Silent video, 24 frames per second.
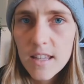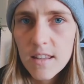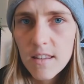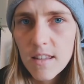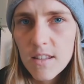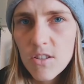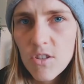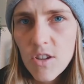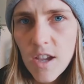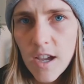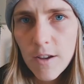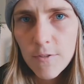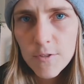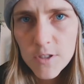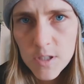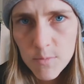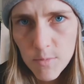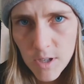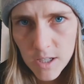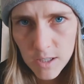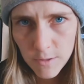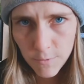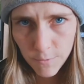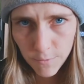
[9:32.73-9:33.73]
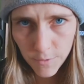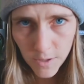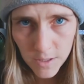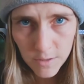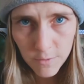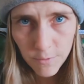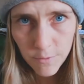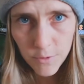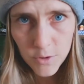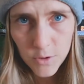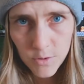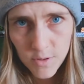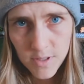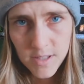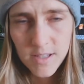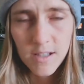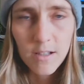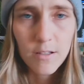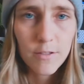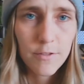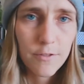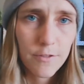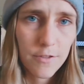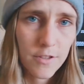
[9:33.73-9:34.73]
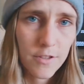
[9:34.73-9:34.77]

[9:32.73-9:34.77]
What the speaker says: then you have to make it fun for yourself.